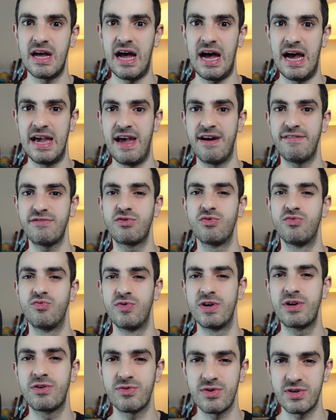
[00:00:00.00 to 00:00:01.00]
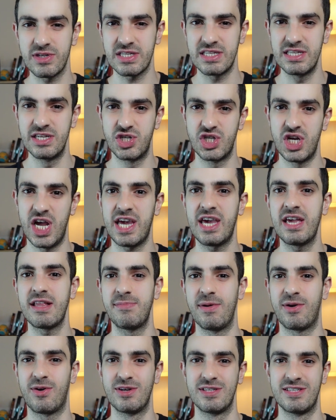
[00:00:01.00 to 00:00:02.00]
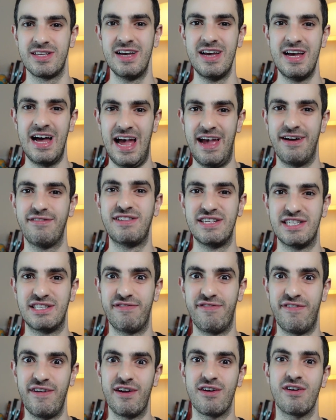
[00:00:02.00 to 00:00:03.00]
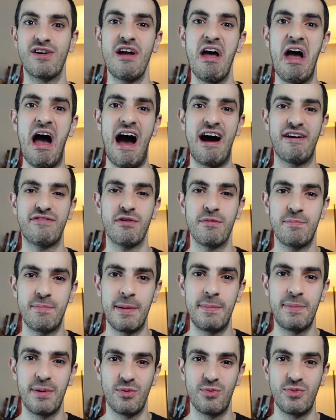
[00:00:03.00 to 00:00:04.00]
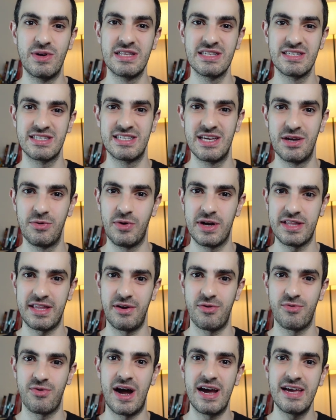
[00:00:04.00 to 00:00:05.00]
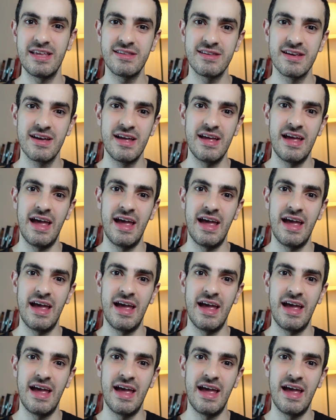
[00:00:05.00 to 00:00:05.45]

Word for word: I have to rigorously check it, because I have this fear other people will see what I write,